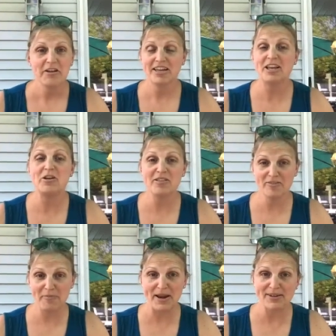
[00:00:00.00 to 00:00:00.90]
kill
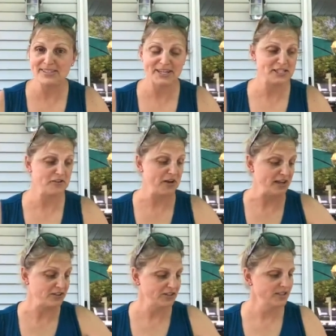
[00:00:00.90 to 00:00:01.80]
the parasites
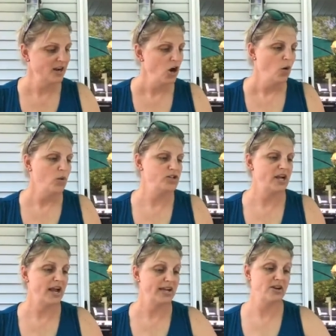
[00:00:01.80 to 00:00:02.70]
faster, which
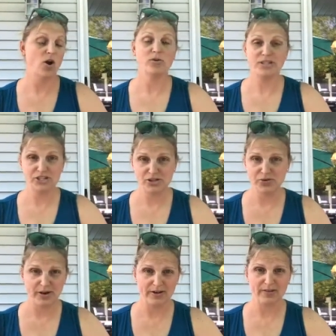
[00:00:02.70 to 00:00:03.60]
I know tea
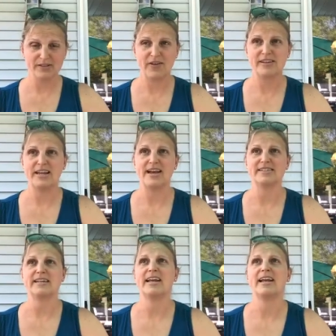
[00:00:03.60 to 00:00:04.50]
tree oil is
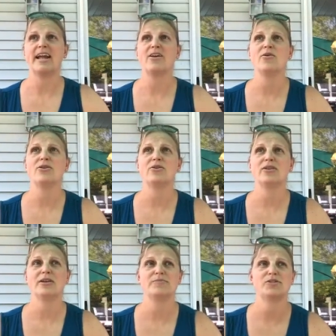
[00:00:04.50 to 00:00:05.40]
fantastic, and I know
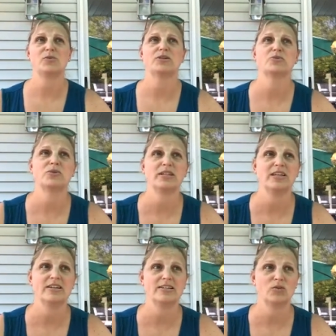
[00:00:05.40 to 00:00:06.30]
eucalyptus works really
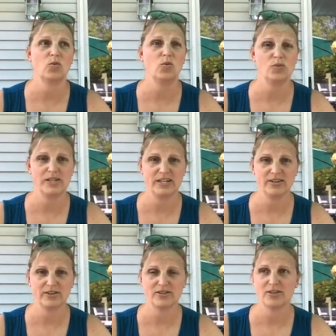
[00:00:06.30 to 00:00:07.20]
good as a wound
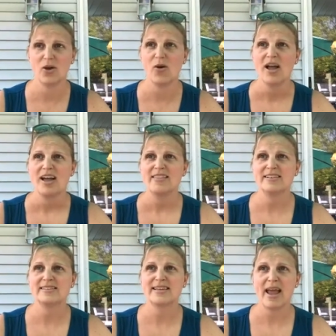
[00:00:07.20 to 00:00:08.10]
healer. So
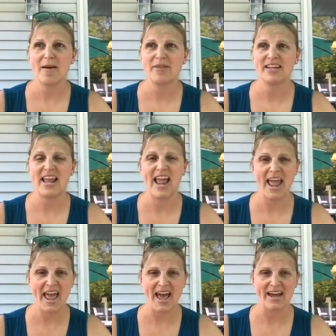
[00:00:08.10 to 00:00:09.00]
the scab that he
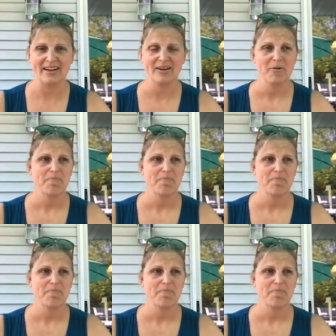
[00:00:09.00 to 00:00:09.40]
had